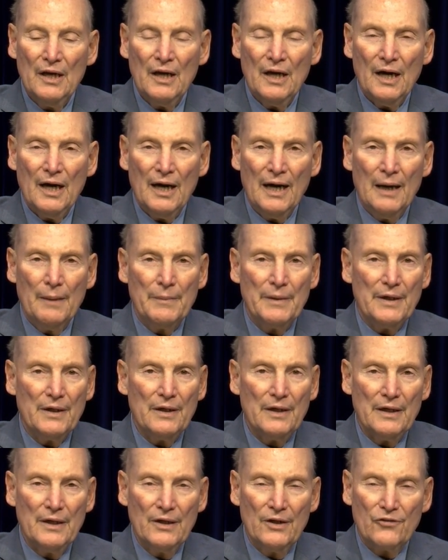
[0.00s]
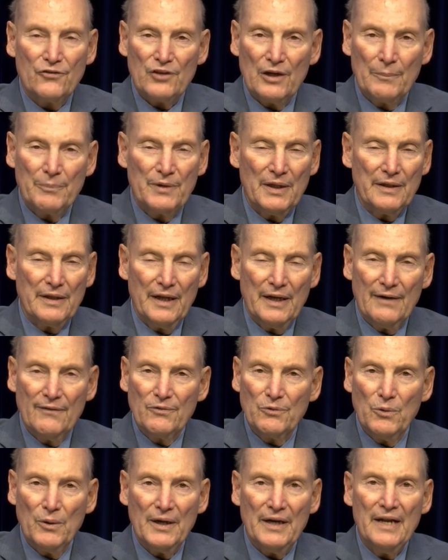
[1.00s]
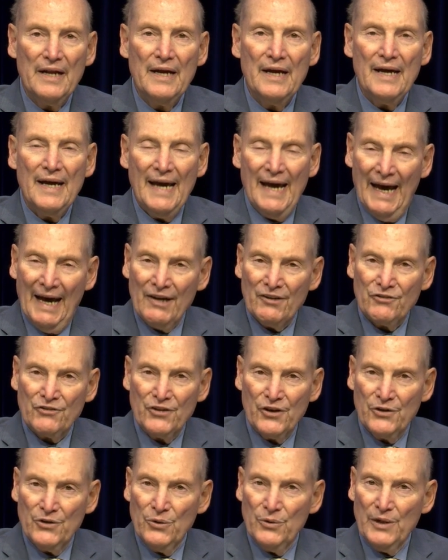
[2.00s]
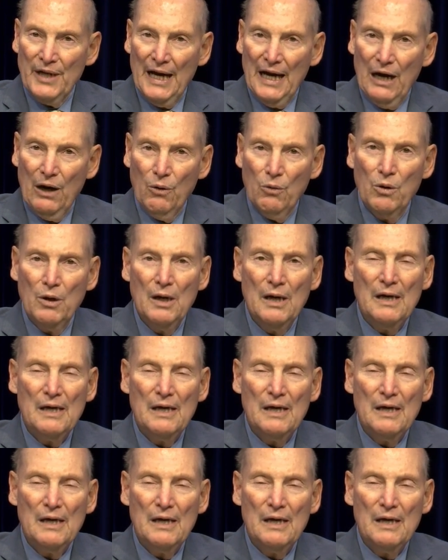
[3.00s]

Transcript: Um, it, it is something that everyone has to do now.